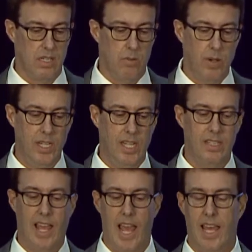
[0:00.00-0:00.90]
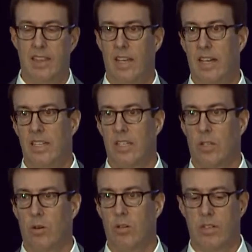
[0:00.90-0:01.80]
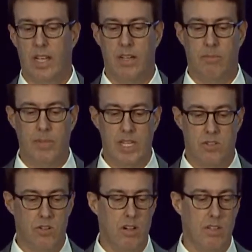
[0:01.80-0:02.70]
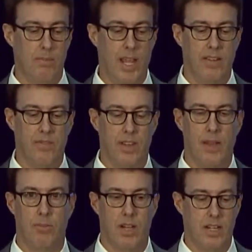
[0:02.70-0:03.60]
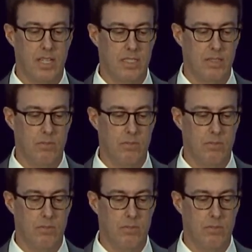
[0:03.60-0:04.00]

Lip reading: We needed to add the Honda Accord to help meet strong demand for that product,